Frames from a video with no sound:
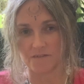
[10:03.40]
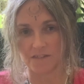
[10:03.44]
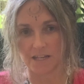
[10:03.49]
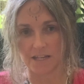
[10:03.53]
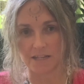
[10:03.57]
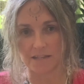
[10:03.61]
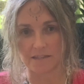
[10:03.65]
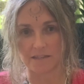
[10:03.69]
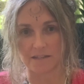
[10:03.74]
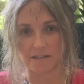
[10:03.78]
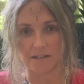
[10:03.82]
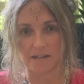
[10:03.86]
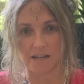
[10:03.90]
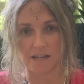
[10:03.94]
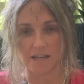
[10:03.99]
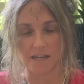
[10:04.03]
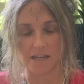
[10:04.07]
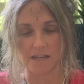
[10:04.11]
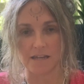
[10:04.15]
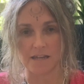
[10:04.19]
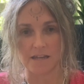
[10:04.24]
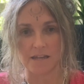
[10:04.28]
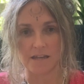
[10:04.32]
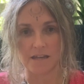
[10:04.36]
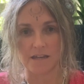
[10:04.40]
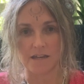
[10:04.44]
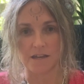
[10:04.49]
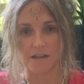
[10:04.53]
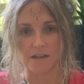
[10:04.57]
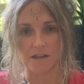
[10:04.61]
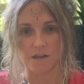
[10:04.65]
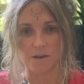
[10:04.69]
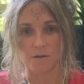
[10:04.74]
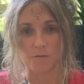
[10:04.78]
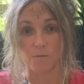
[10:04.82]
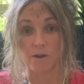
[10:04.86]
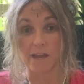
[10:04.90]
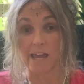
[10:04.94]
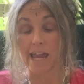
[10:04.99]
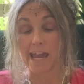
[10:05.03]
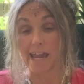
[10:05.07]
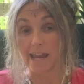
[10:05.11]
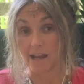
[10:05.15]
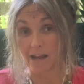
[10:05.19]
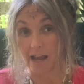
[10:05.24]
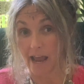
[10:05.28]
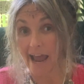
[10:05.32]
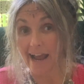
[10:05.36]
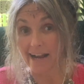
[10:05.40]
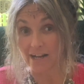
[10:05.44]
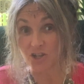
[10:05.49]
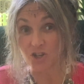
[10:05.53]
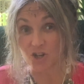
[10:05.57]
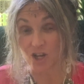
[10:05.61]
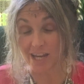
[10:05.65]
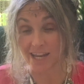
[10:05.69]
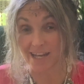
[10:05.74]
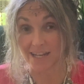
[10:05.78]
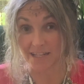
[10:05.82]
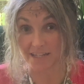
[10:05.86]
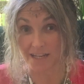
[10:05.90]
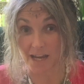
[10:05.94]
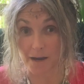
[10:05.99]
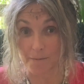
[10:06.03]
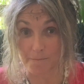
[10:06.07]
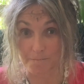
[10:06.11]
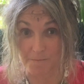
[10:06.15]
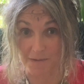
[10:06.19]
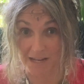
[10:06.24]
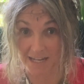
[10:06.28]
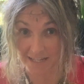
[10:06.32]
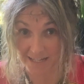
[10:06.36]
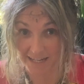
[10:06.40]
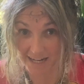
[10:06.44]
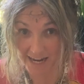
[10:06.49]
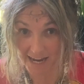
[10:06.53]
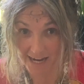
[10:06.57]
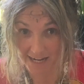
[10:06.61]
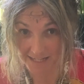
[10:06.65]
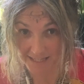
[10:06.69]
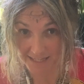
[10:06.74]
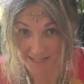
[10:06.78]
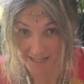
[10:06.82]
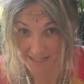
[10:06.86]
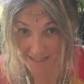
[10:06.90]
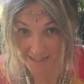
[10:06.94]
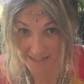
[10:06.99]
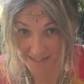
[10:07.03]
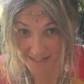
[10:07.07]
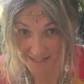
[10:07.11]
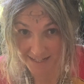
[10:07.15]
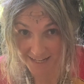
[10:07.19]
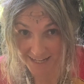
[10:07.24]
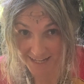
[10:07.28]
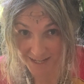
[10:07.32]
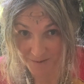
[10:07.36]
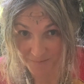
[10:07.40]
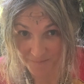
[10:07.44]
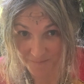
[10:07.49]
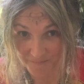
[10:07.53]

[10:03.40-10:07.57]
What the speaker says: destiny, we actually end up meeting our destiny.